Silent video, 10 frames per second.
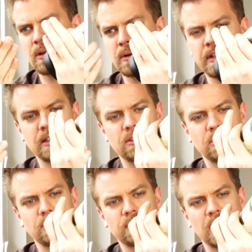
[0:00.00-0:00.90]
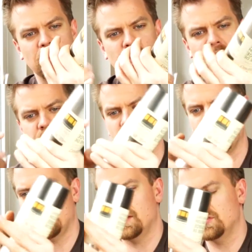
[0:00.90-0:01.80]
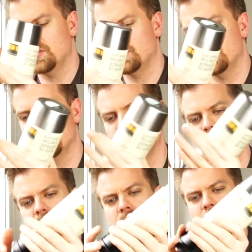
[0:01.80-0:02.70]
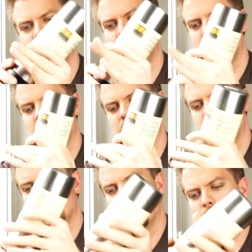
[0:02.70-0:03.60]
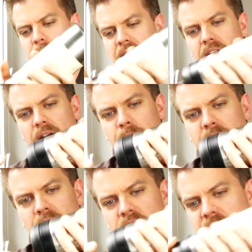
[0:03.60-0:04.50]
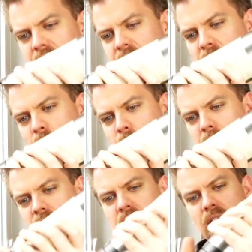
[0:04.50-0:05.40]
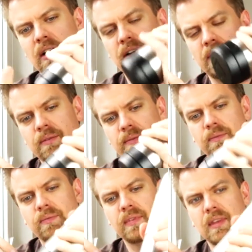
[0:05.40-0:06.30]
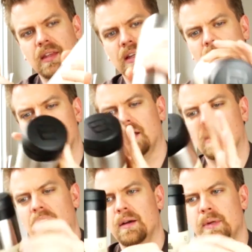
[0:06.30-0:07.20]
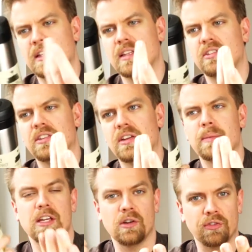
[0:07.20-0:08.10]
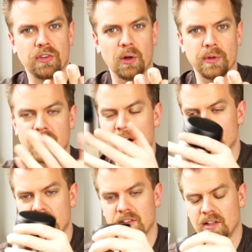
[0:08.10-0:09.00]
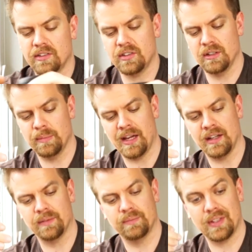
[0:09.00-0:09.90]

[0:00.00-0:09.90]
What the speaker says: no leakage. Got a little coffee on my hands just from opening it up there a second ago, but I mean, this is something you could fill with coffee and toss in your bag,